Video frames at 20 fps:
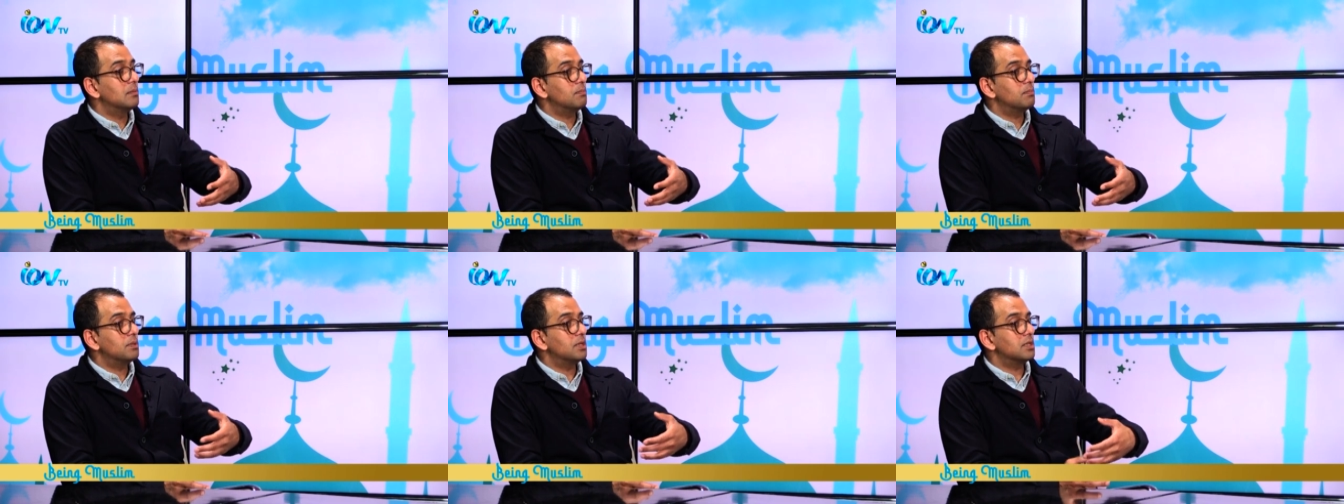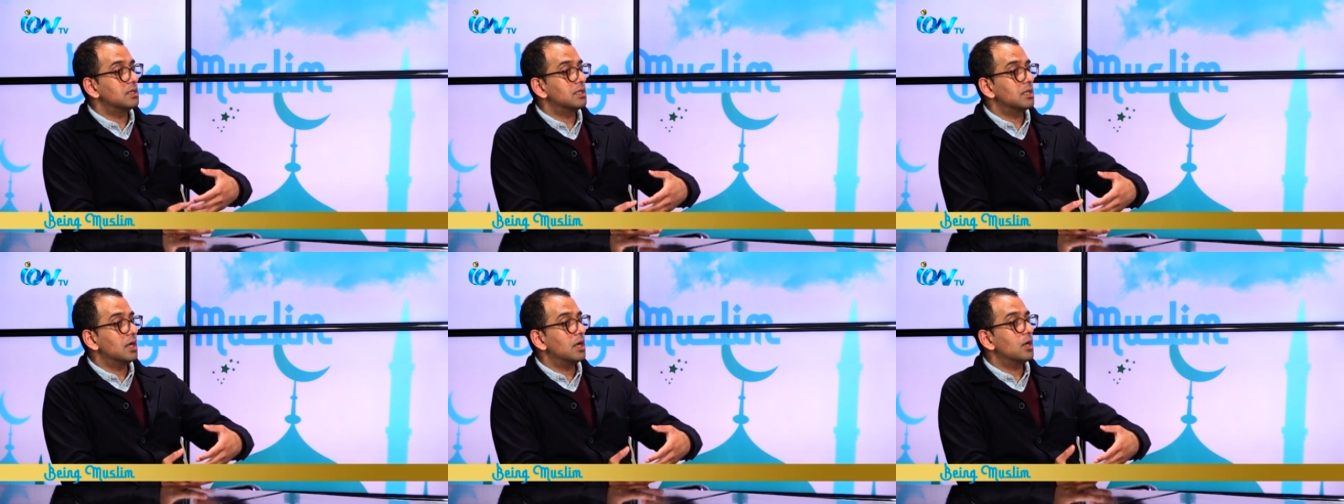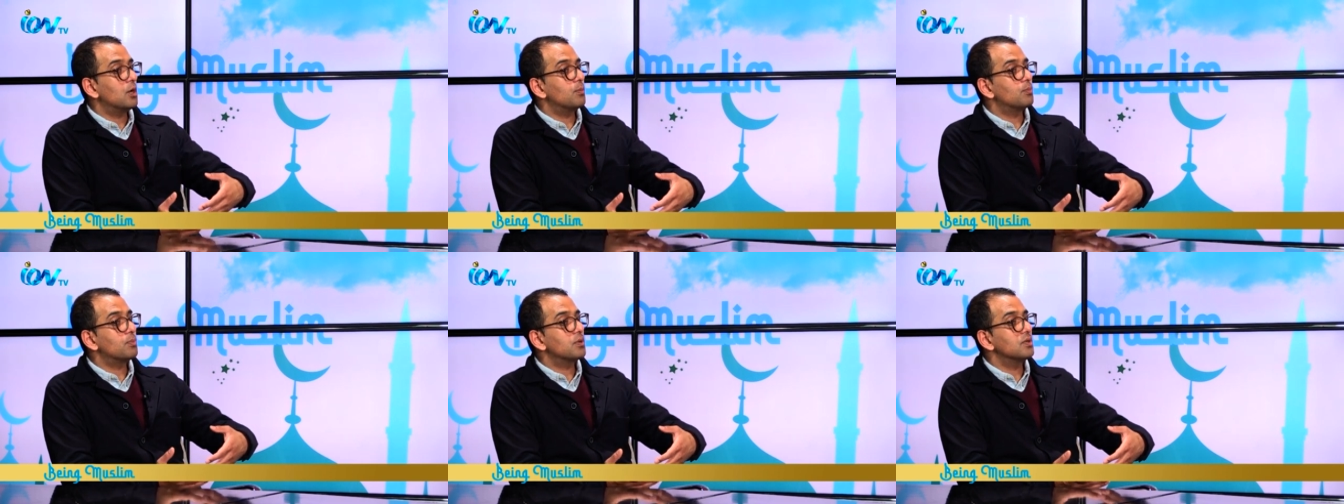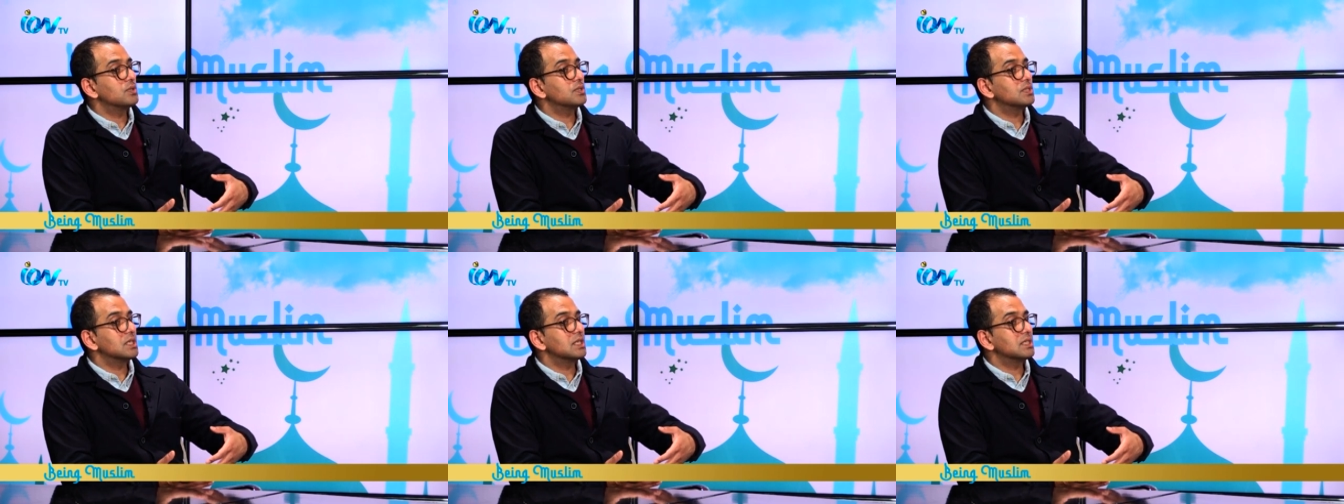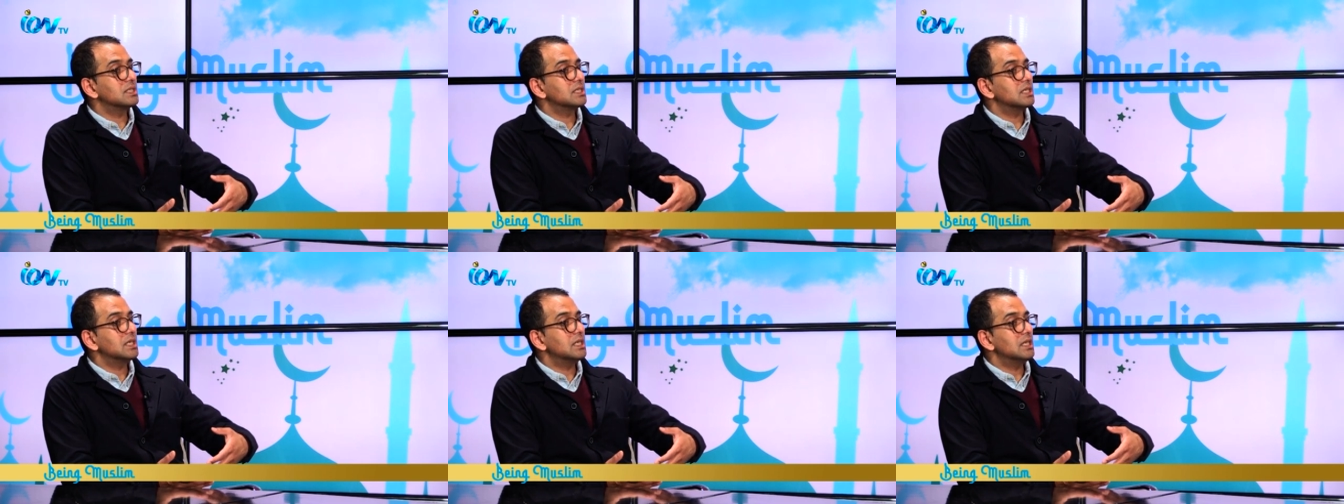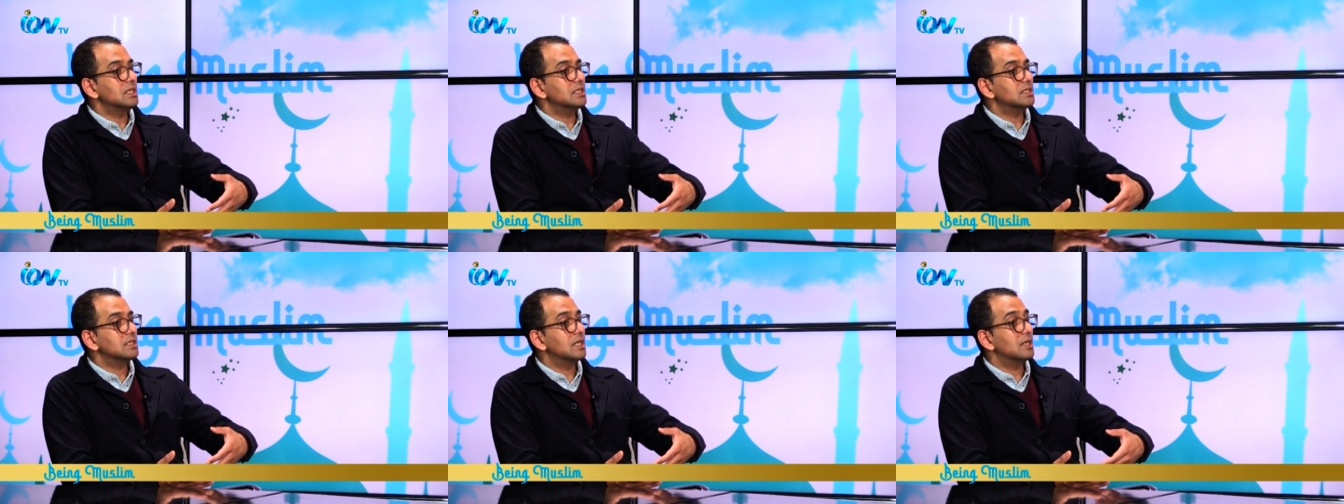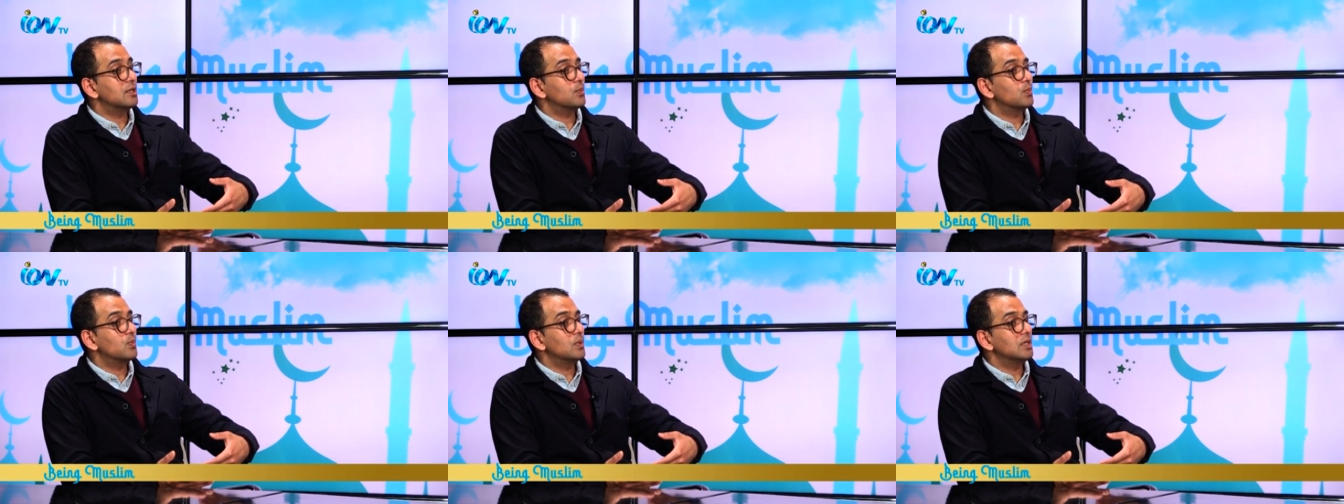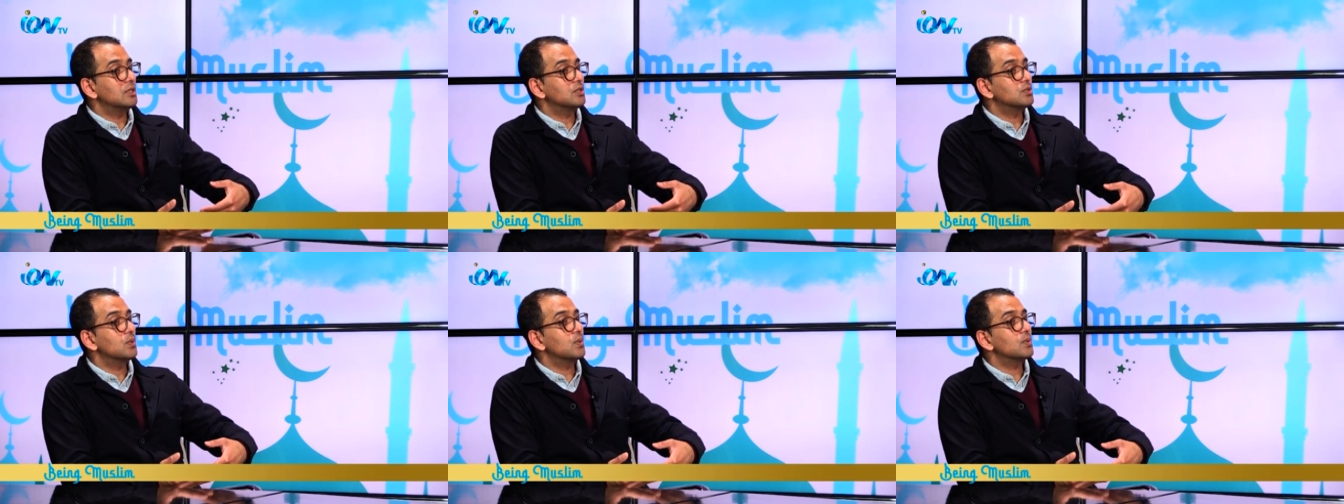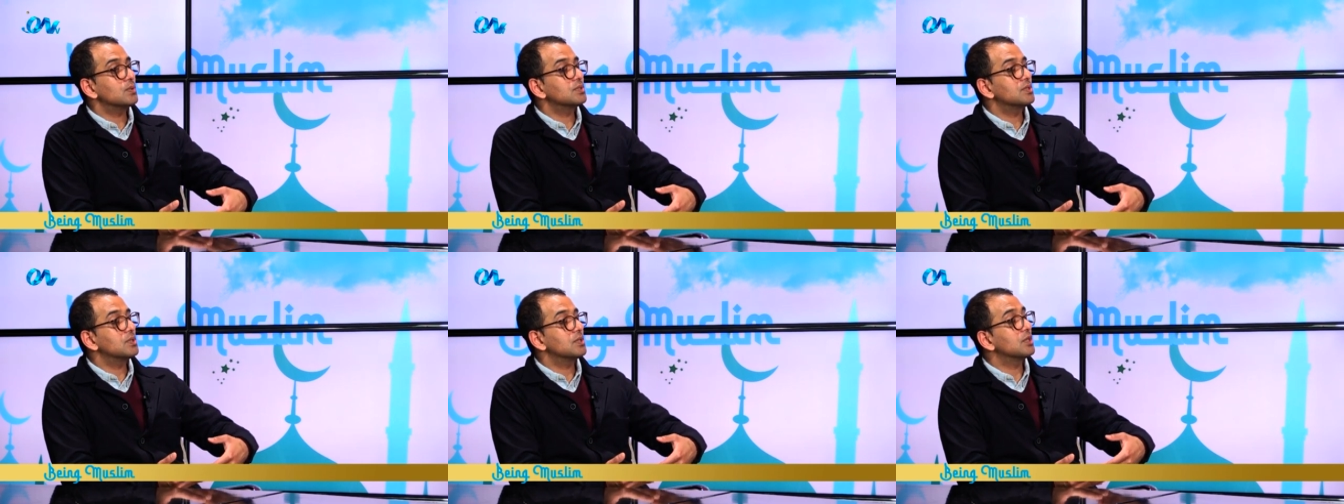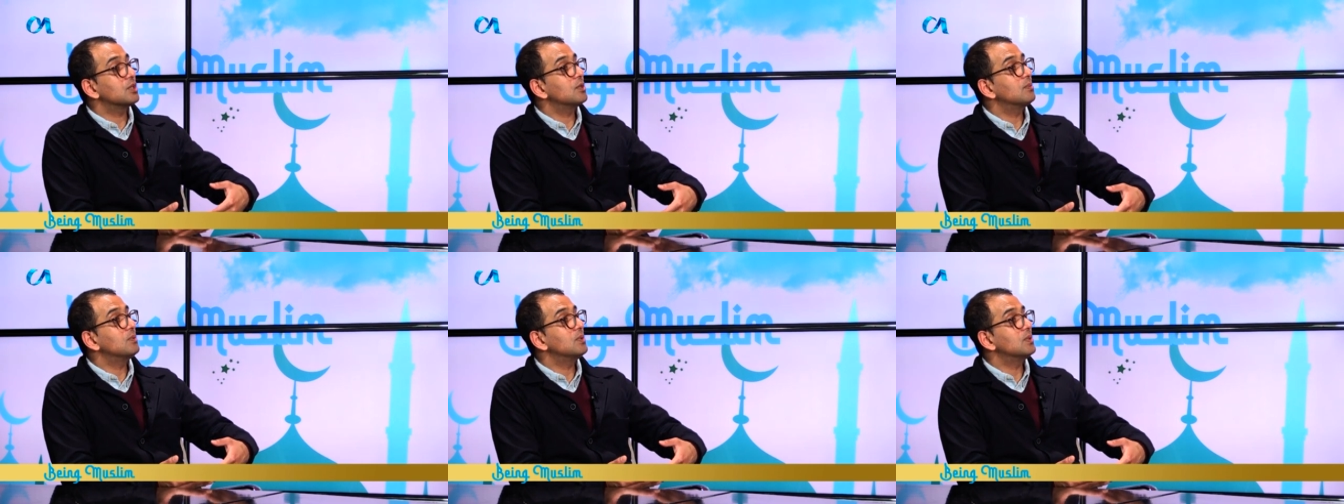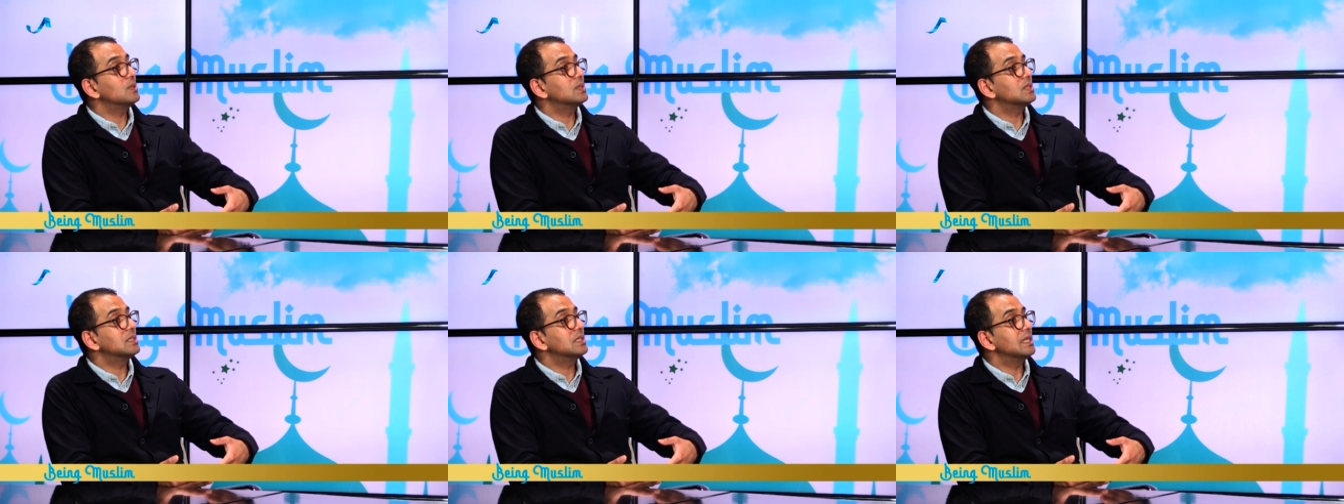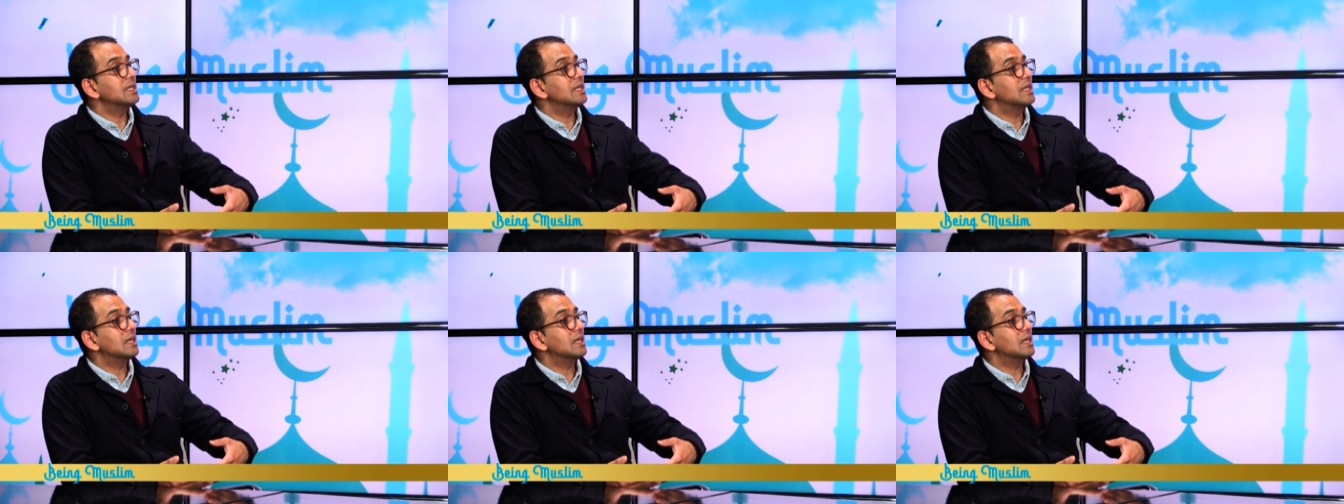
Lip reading: But the whole process is that we talk to the community